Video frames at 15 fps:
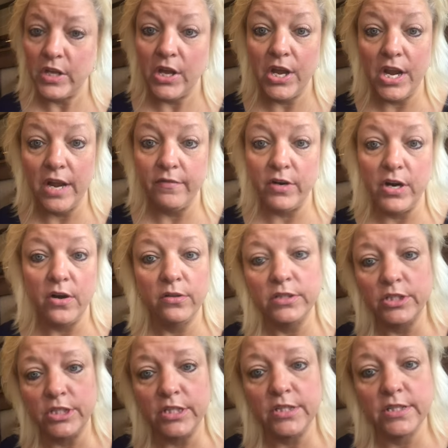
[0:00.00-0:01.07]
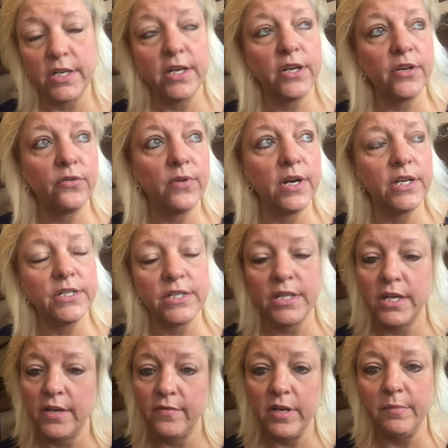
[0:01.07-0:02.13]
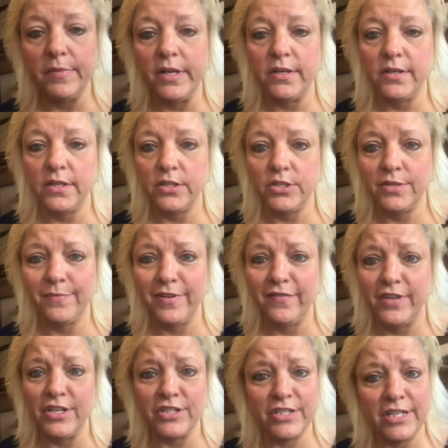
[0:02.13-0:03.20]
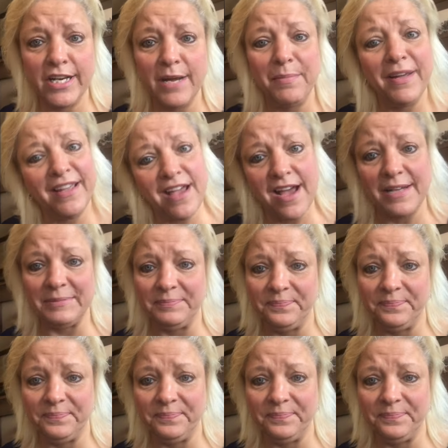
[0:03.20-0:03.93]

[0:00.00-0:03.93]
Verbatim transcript: you never know. The judge said it could run into the evening, but it should be finished today. But yeah,